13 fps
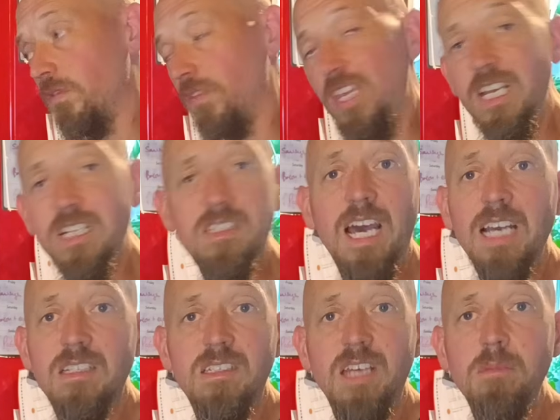the
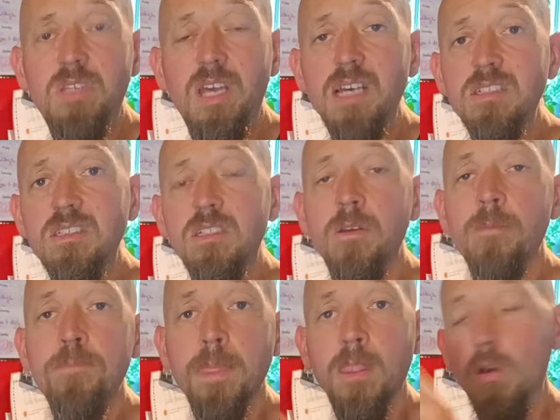exact same test
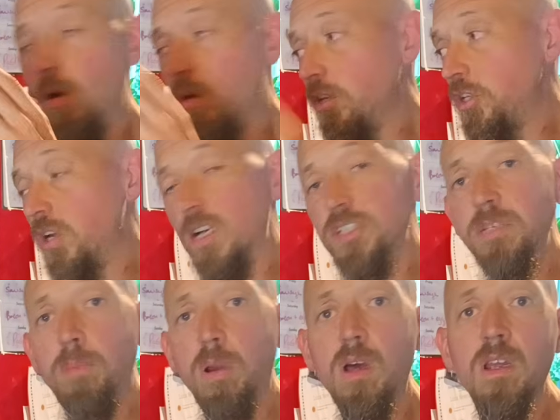on the
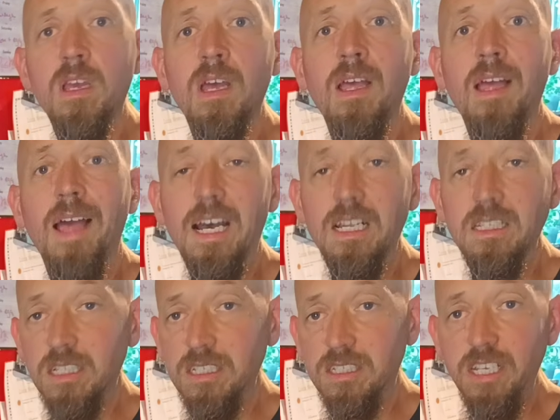charging plug
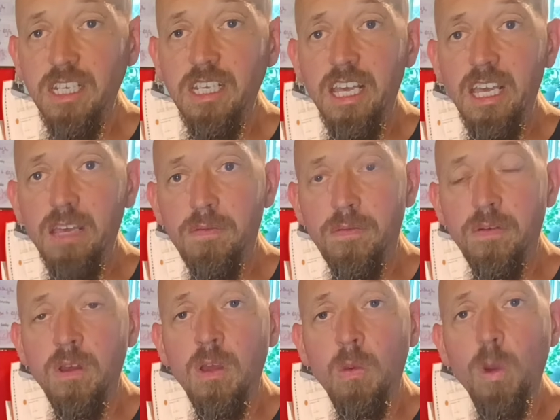and see if,
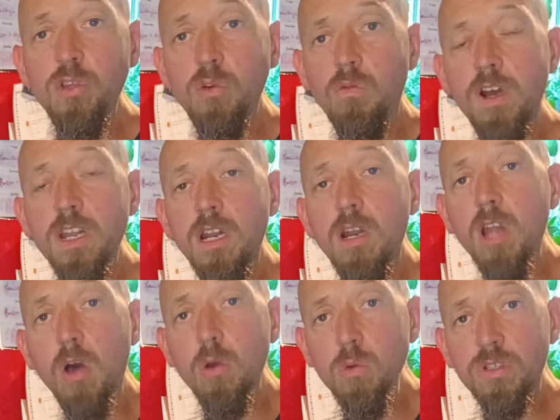when you're running a
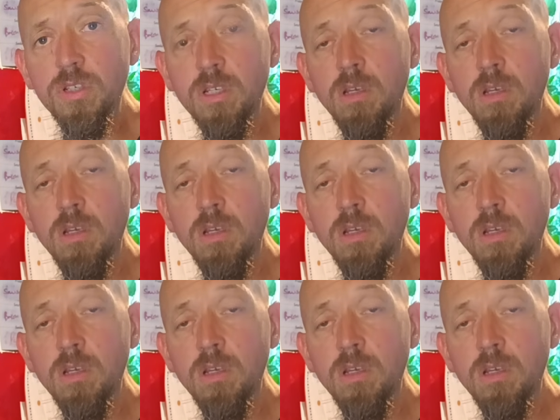load